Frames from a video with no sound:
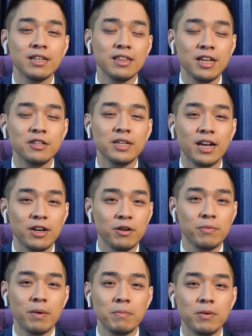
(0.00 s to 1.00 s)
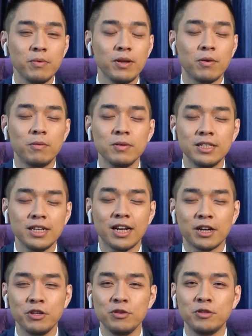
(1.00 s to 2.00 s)
a thing together. Remember, we almost did
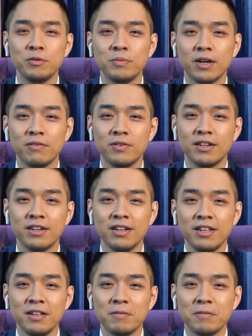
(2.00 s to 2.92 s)
like a YouTube cover